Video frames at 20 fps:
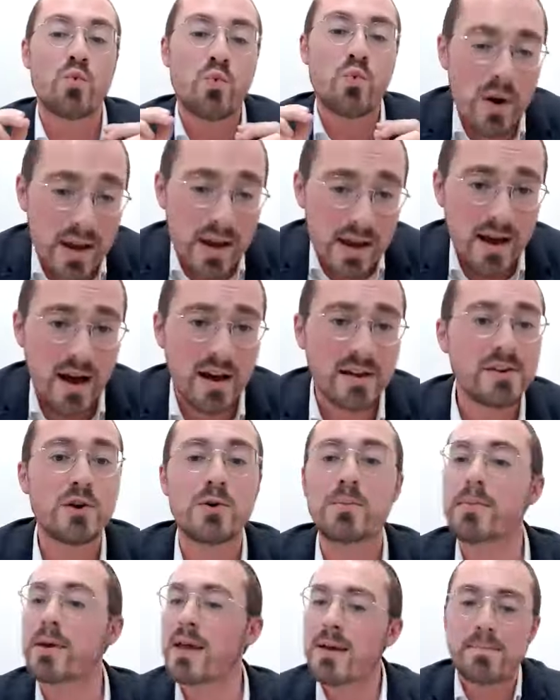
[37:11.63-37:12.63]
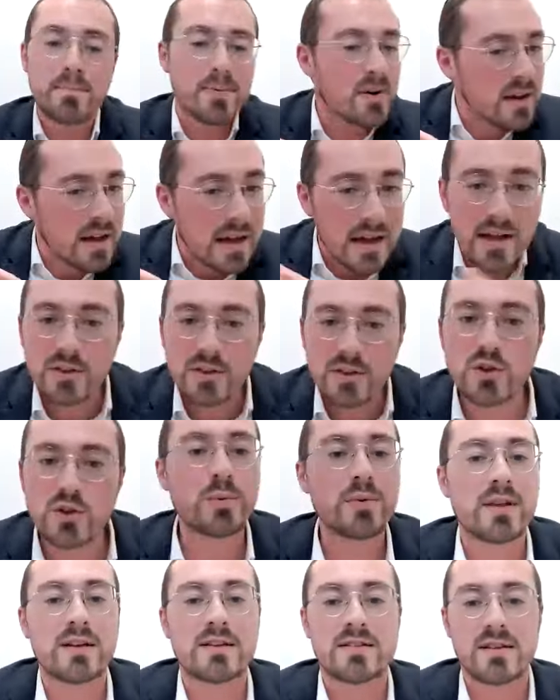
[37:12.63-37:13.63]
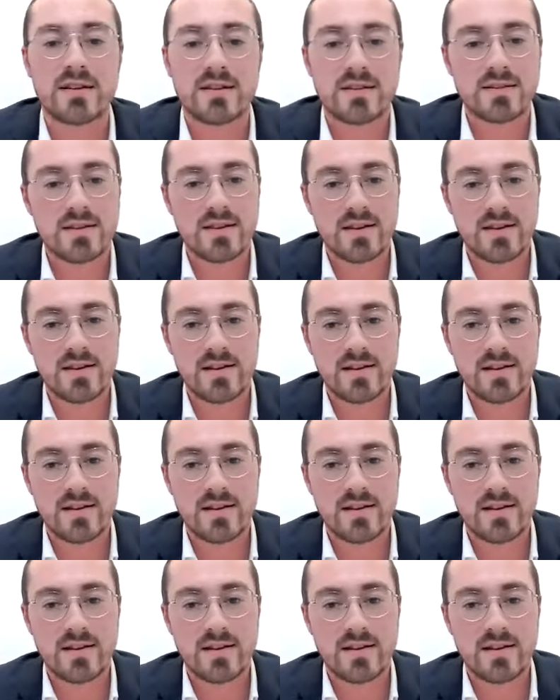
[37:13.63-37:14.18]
We on Yom Kippur don't exist